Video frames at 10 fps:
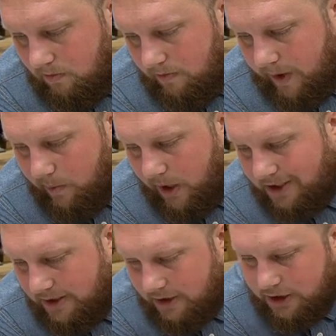Been
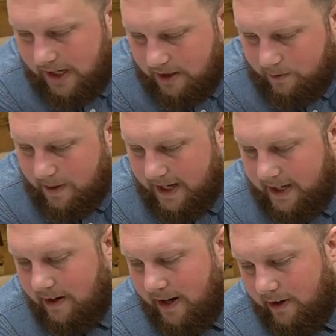watching this channel for about a
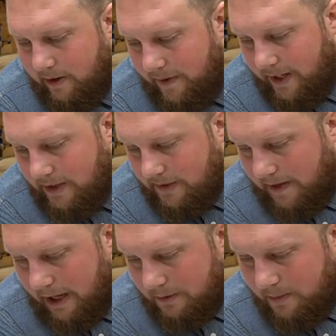year now. Your videos have
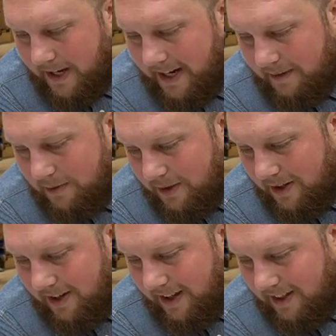helped me, and I've
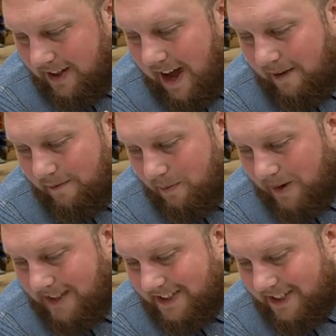learned a lot from
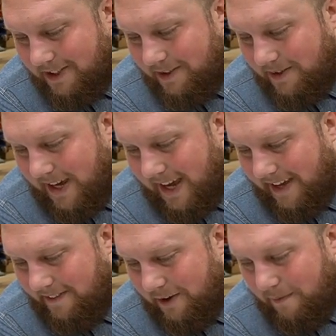watching you,
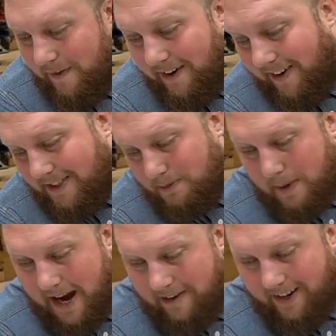and they're very
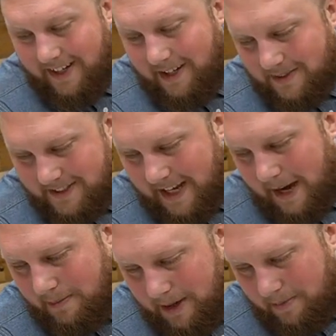inspiring. Don't
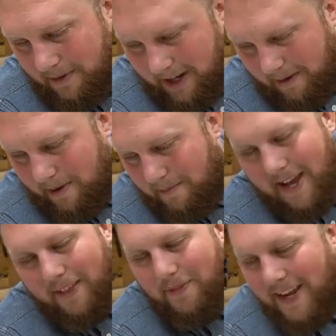stop, keep them coming.
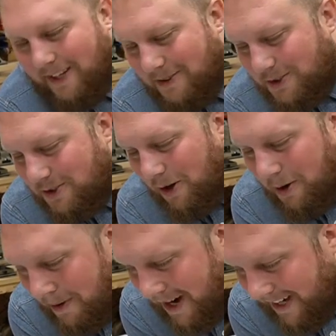Man, thank you
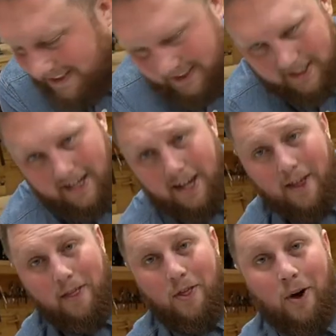so much.
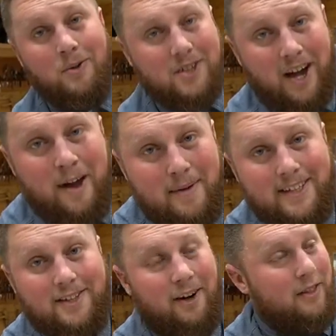Those
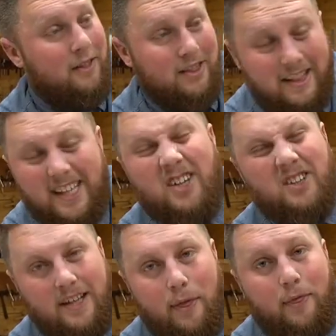comments are
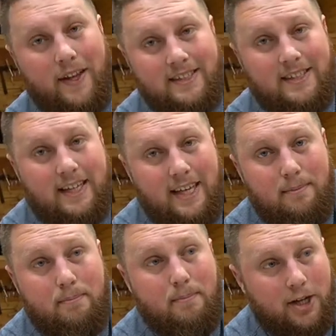literally the things that
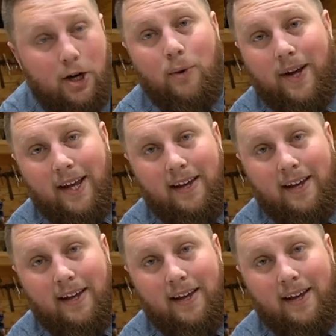keep me going.